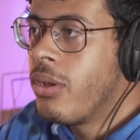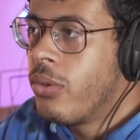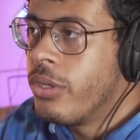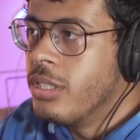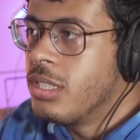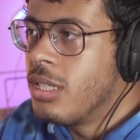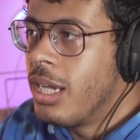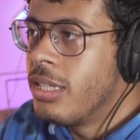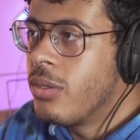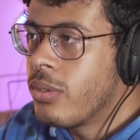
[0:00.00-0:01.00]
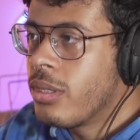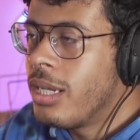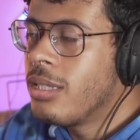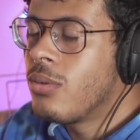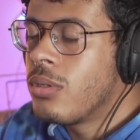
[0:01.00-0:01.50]
knowledge, I don't
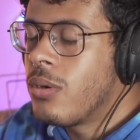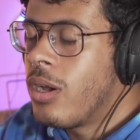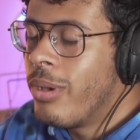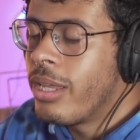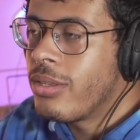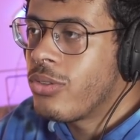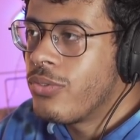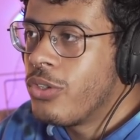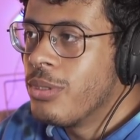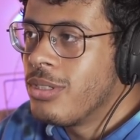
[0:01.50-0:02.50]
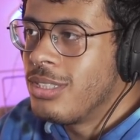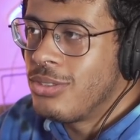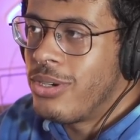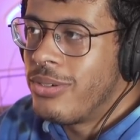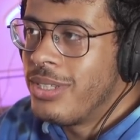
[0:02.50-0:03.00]
I don't know how many sort of human studies there are